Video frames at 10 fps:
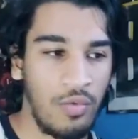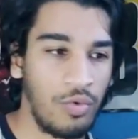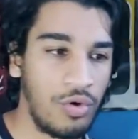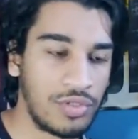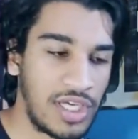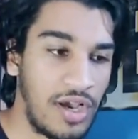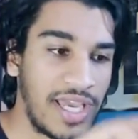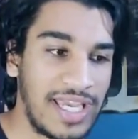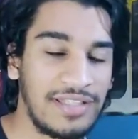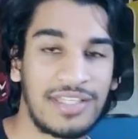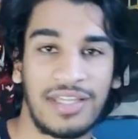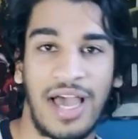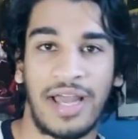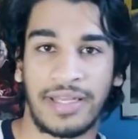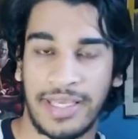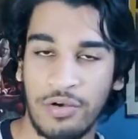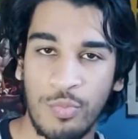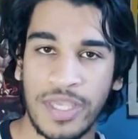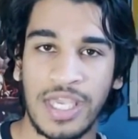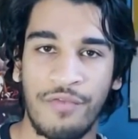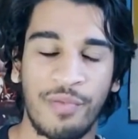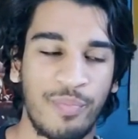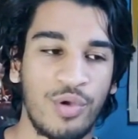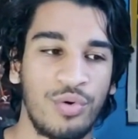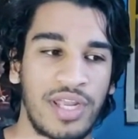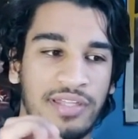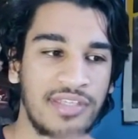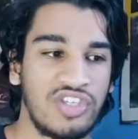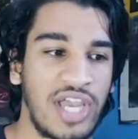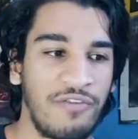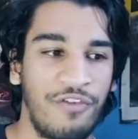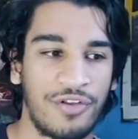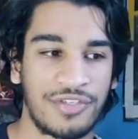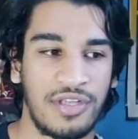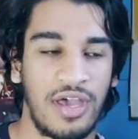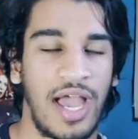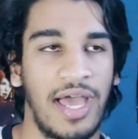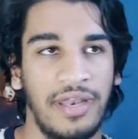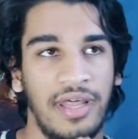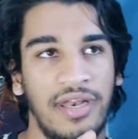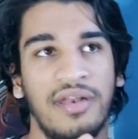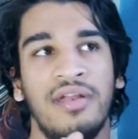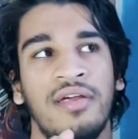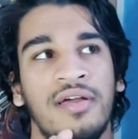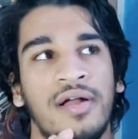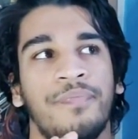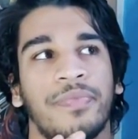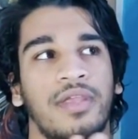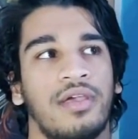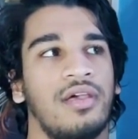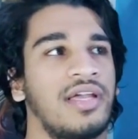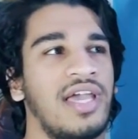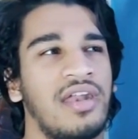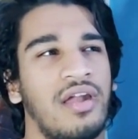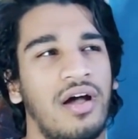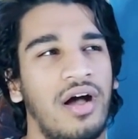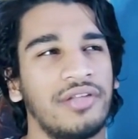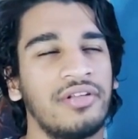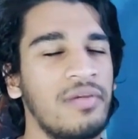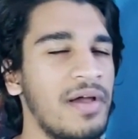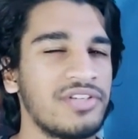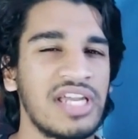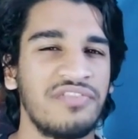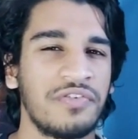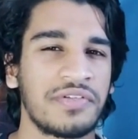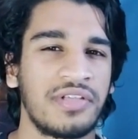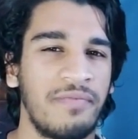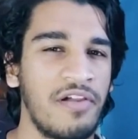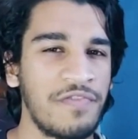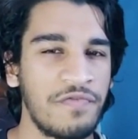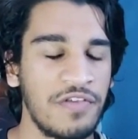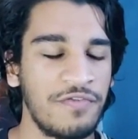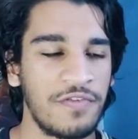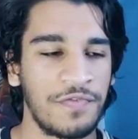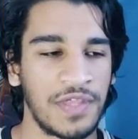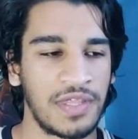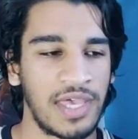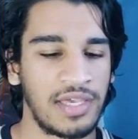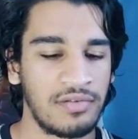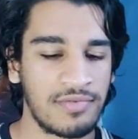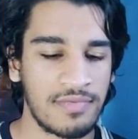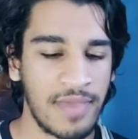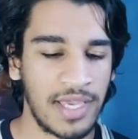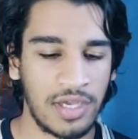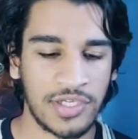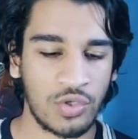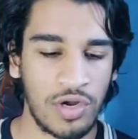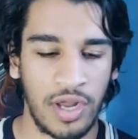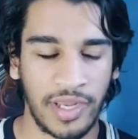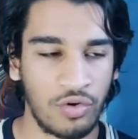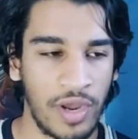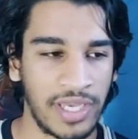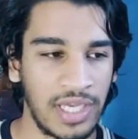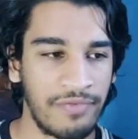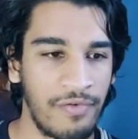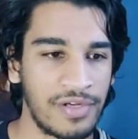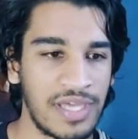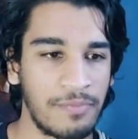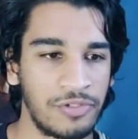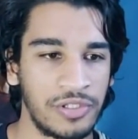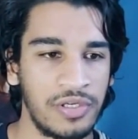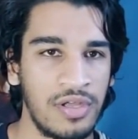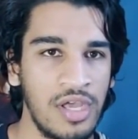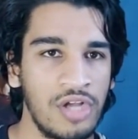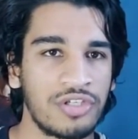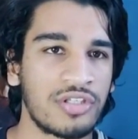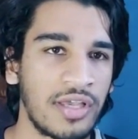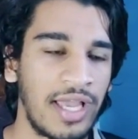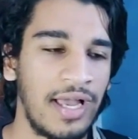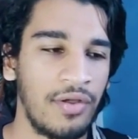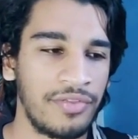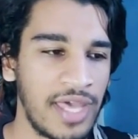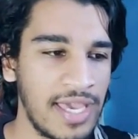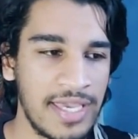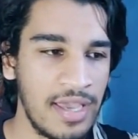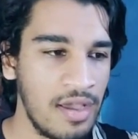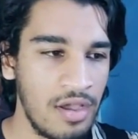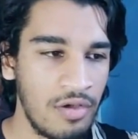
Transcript: will tie into that, and he'll be giving Mjolnir to Jane Foster. And then, again, I don't know about Jane Foster. Very 50-50. They could make her storyline great and give her redemption. Just like how they